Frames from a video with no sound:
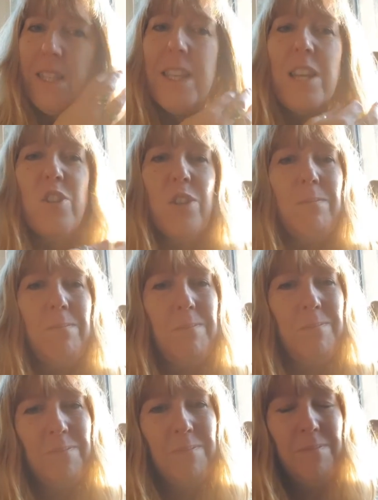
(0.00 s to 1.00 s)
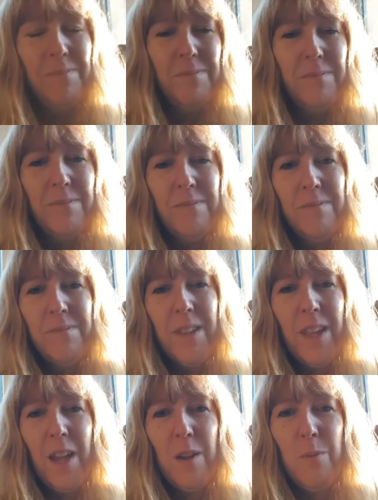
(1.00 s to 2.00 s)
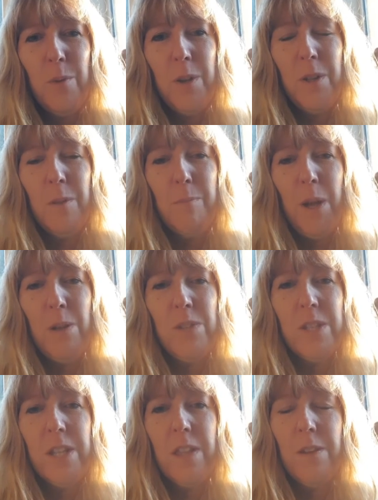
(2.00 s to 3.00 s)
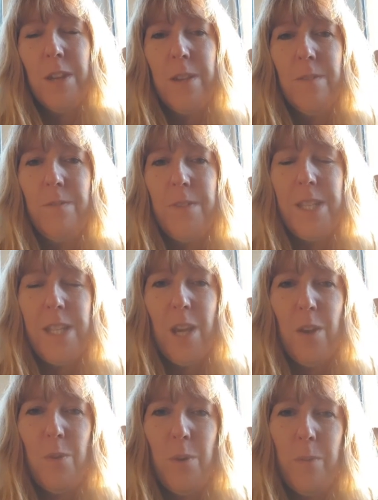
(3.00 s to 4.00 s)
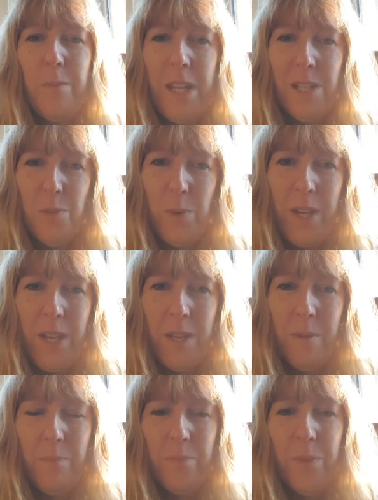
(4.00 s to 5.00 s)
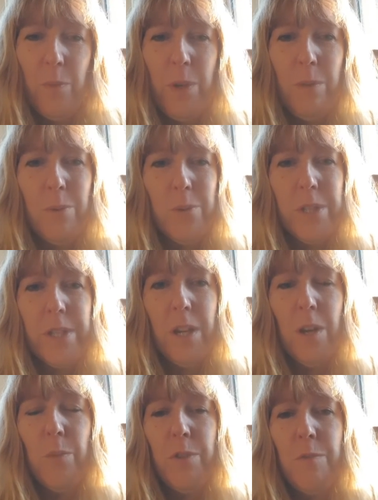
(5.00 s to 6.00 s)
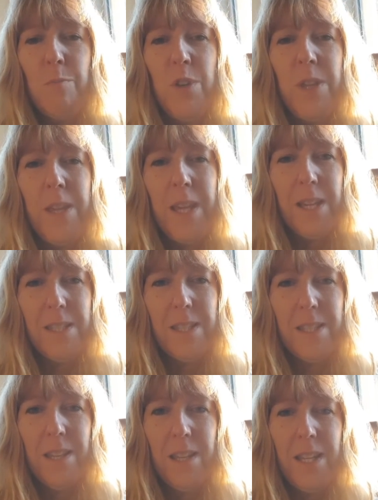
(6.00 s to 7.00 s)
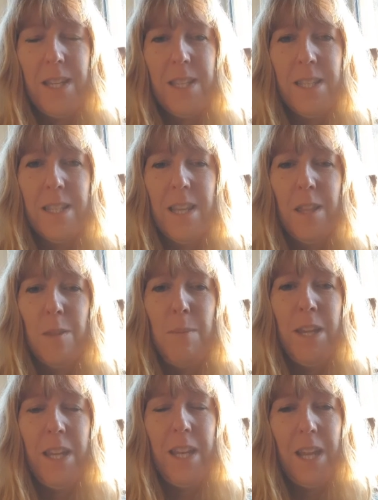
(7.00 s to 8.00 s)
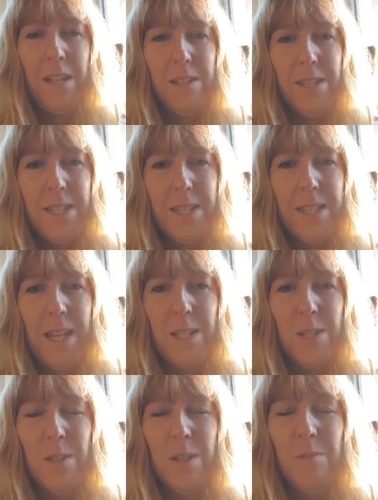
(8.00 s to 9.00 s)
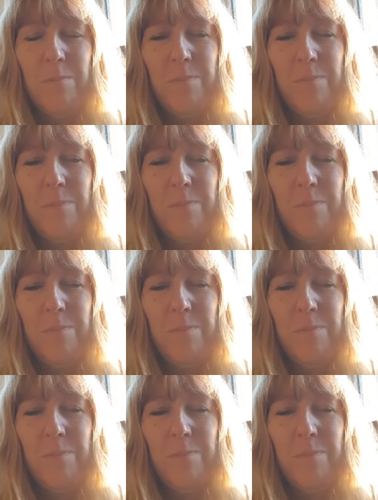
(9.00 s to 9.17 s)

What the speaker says: session. I will post another video next week. We will start with a breathing exercise at the beginning to settle.